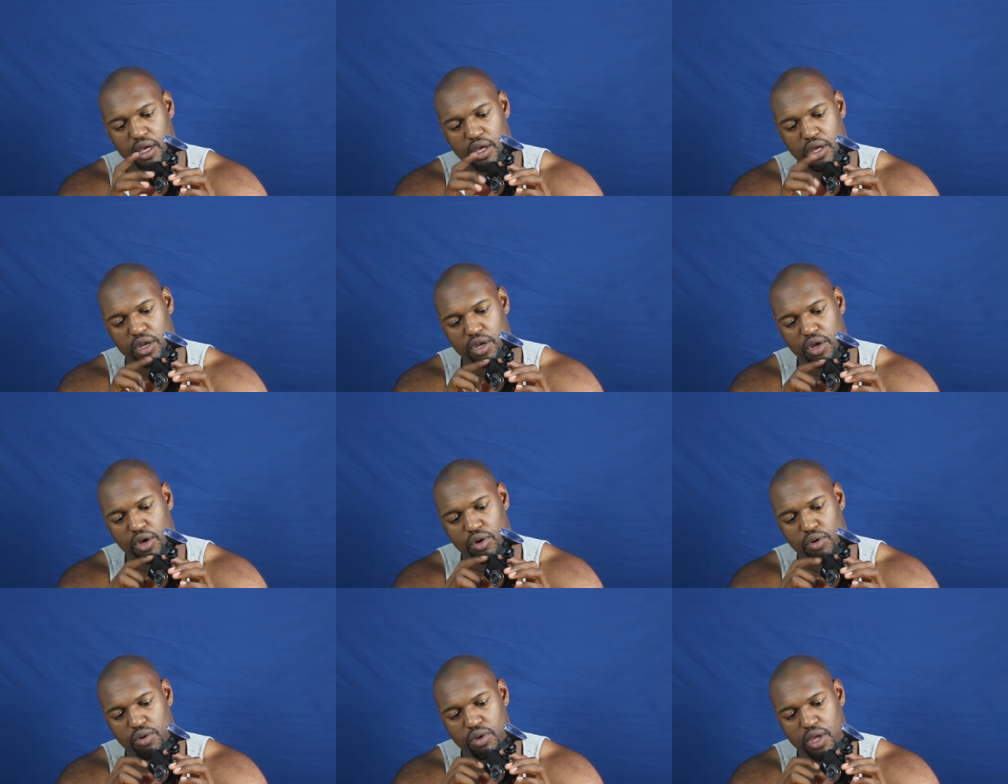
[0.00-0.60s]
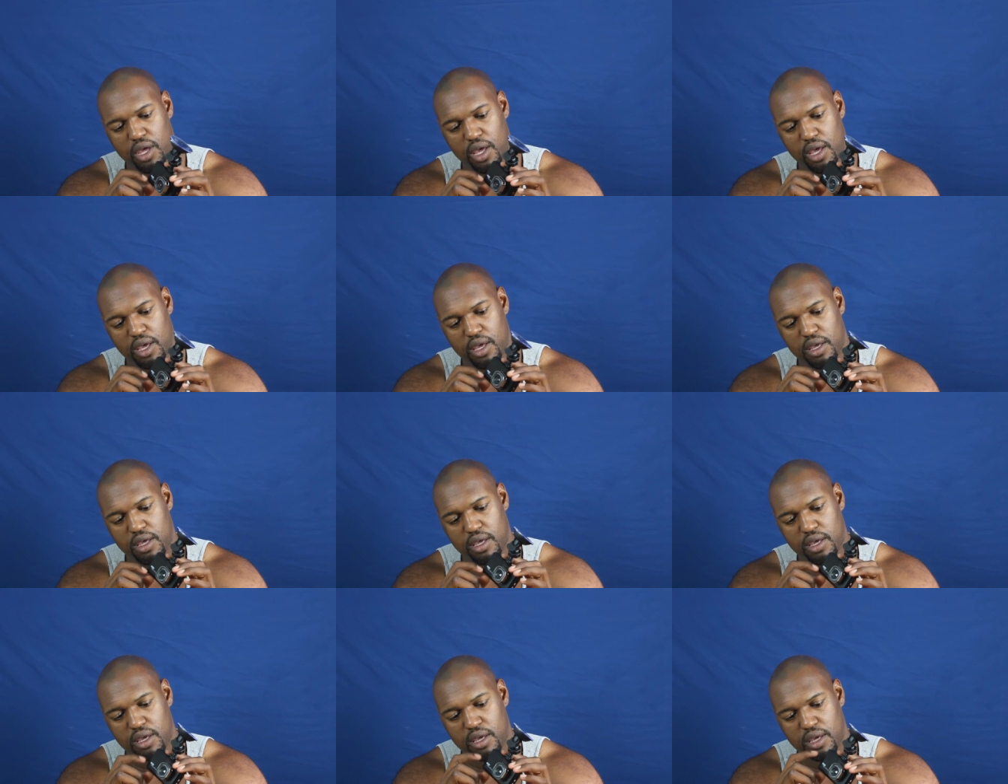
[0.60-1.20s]
an
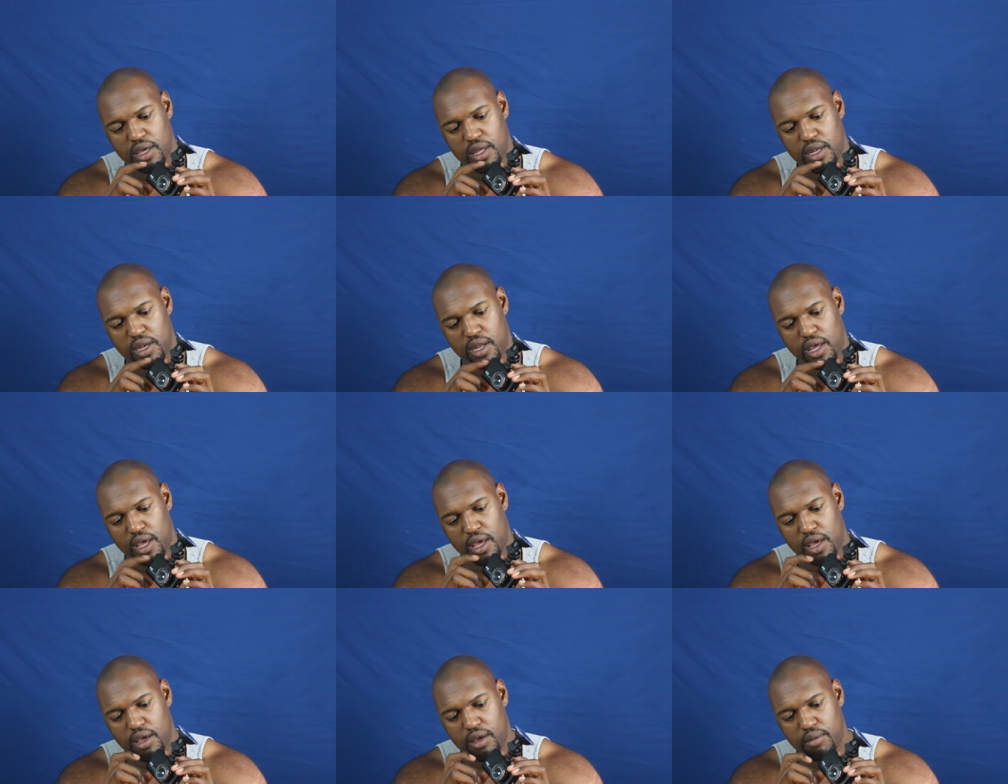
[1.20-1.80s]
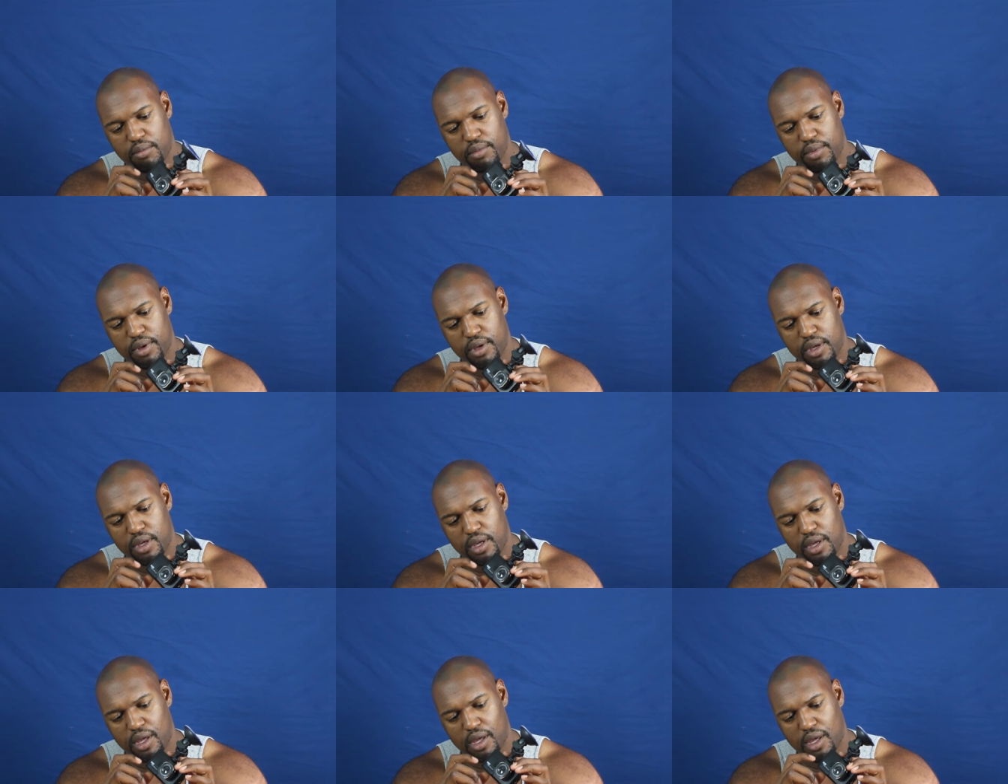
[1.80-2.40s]
OK, an M,
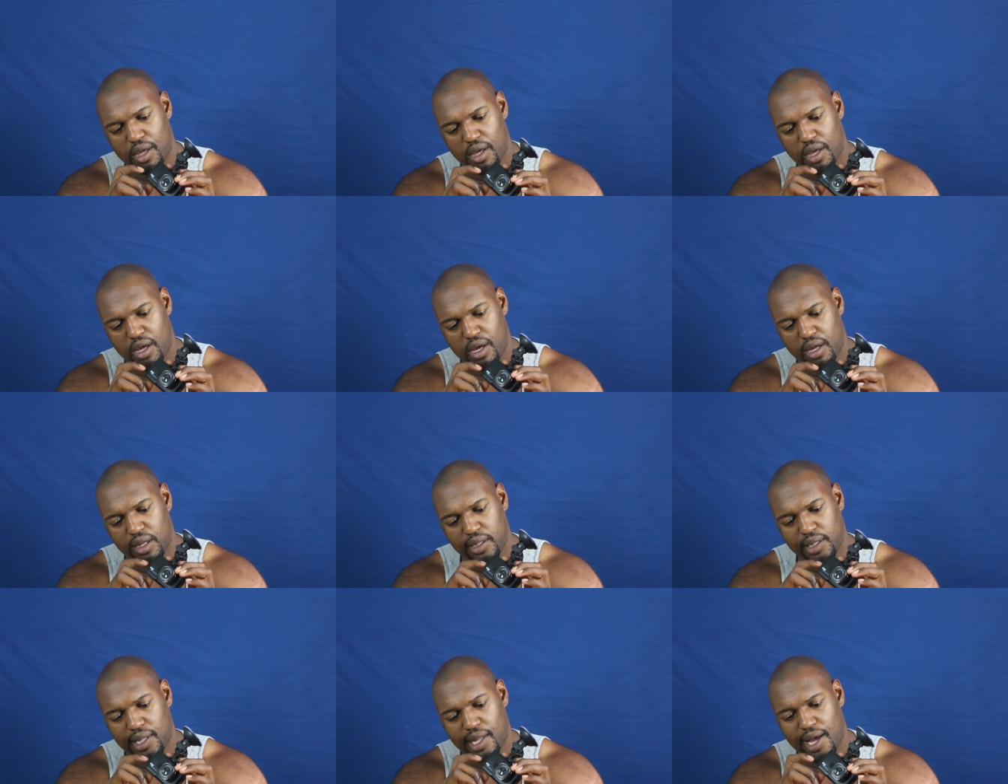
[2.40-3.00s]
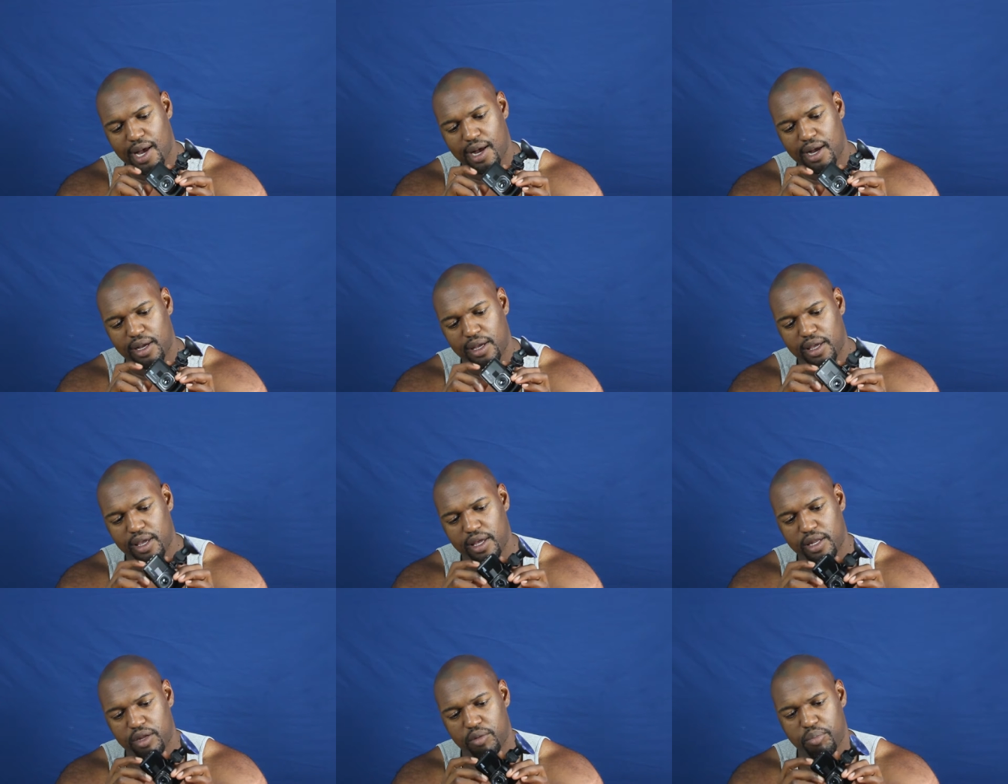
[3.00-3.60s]
a
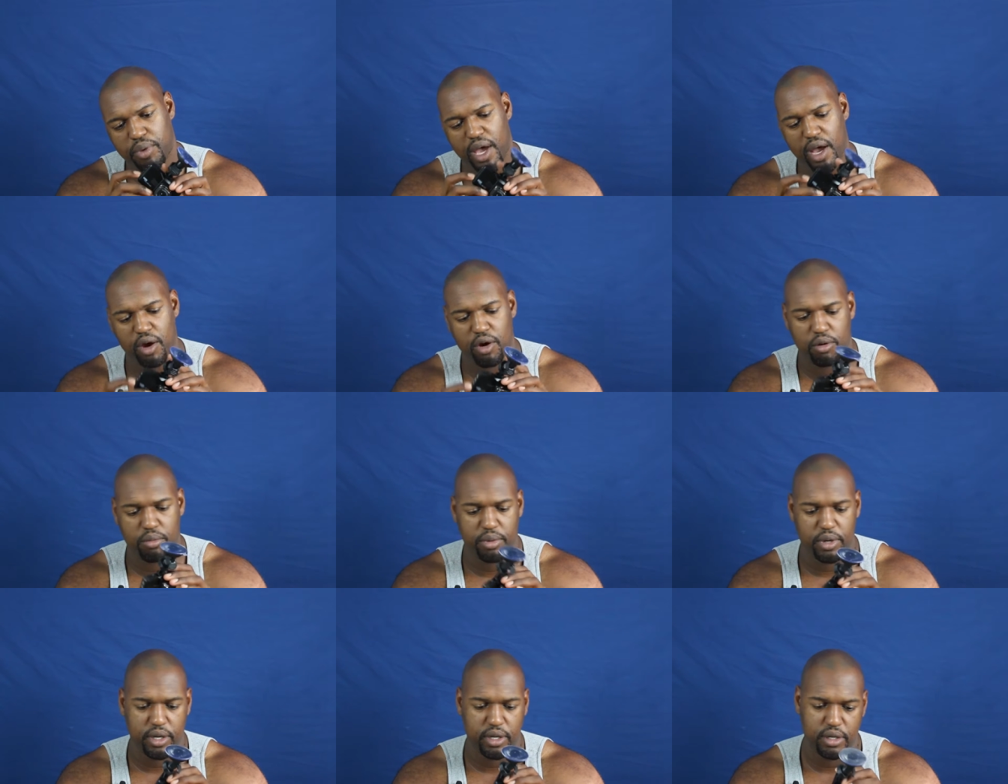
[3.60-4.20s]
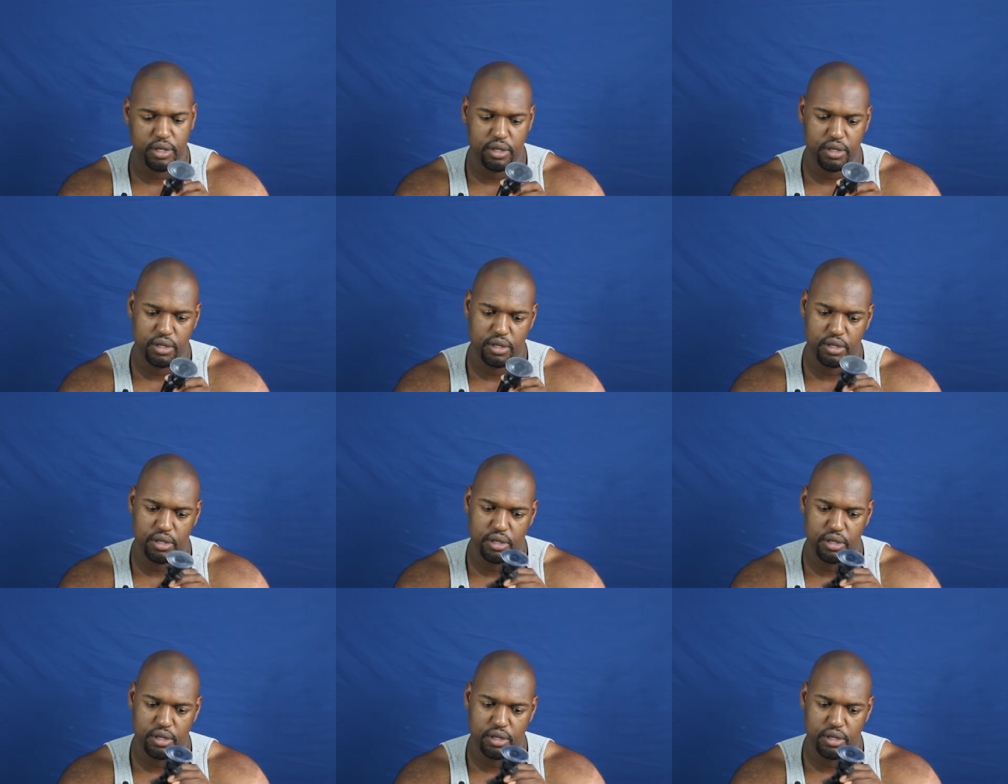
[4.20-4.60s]
lock, and a power button.